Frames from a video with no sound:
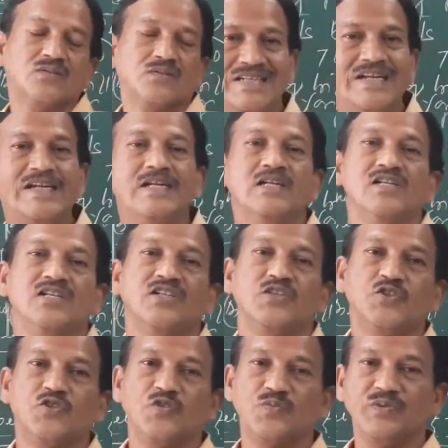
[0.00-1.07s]

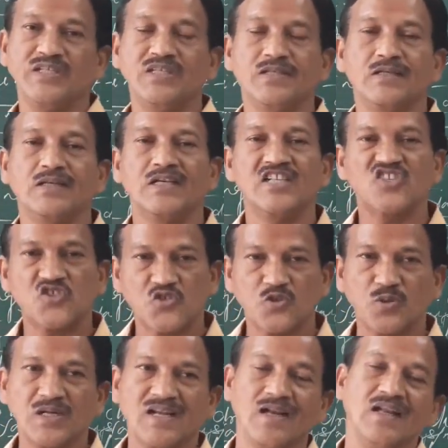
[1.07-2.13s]
need to be
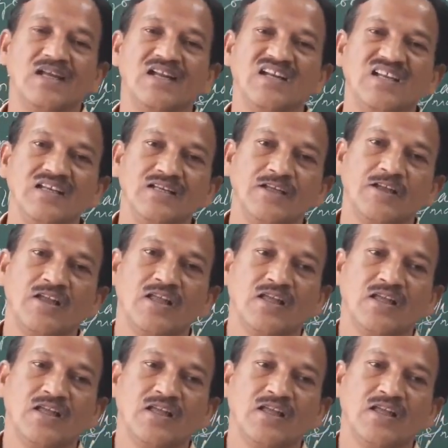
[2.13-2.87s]
understood clearly